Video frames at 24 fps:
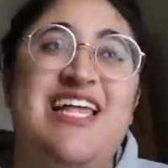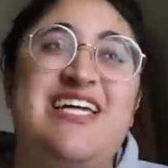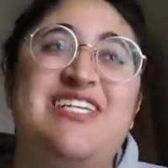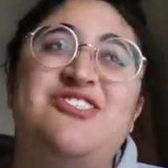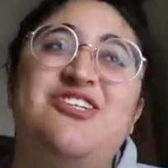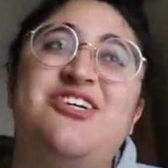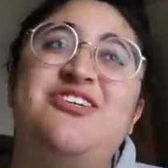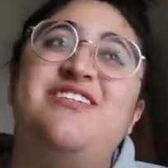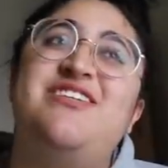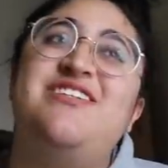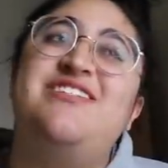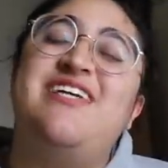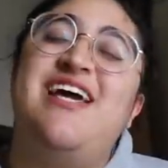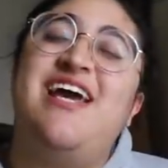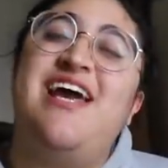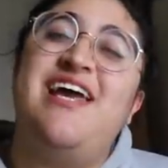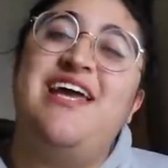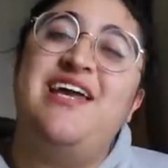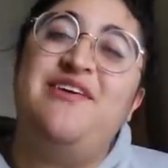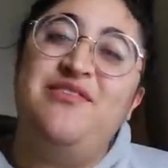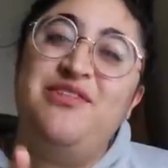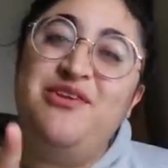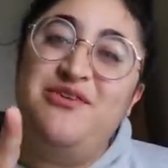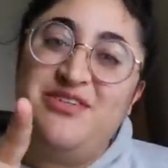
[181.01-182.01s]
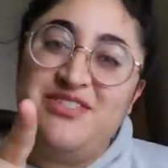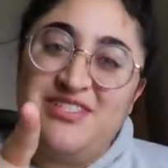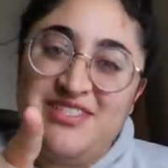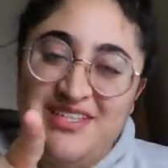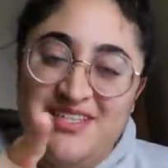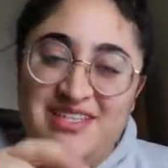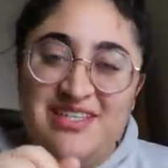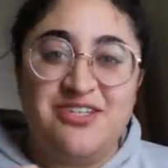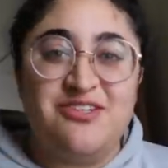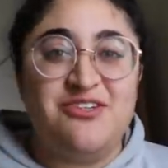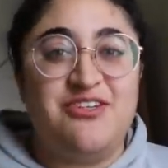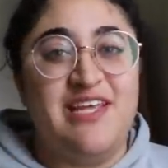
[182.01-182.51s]
Let's start the day even though it's
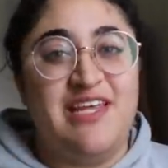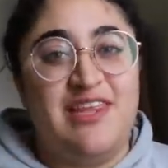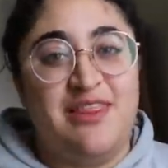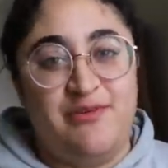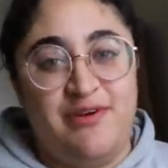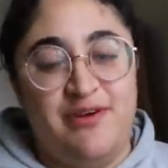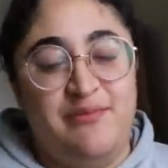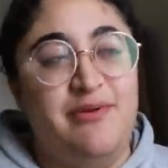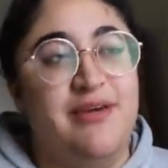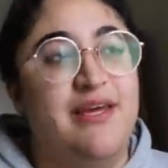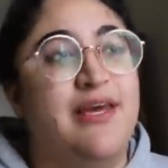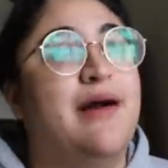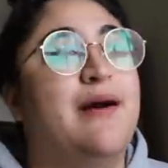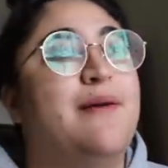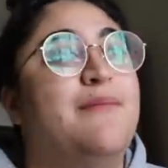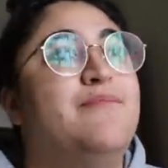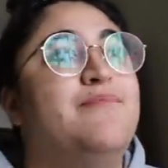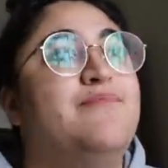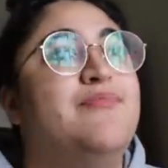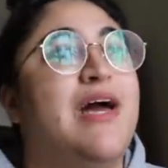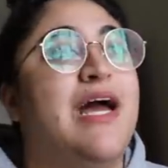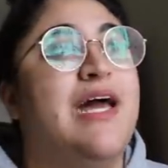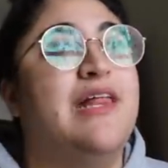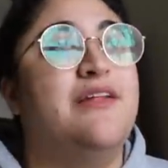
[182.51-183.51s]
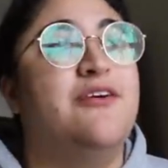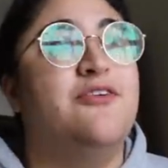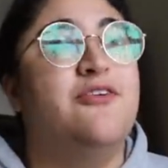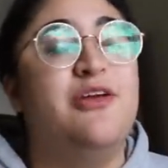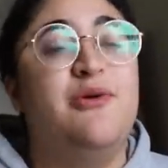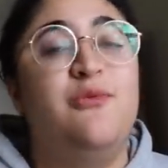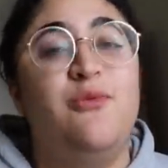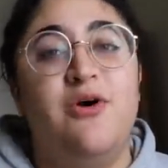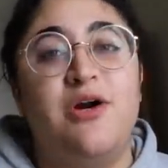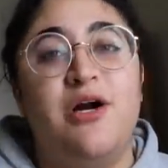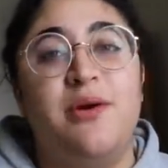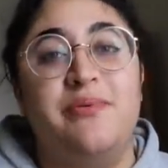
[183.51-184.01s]
literally 3 p.m. I literally
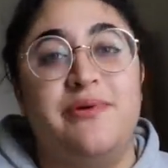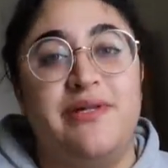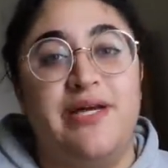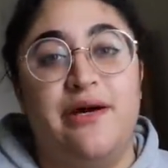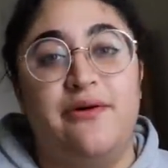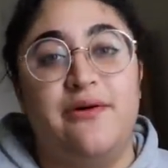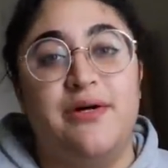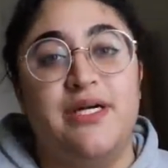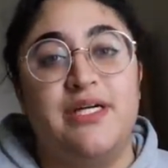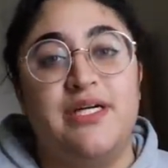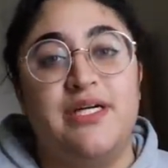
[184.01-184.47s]
woke up an hour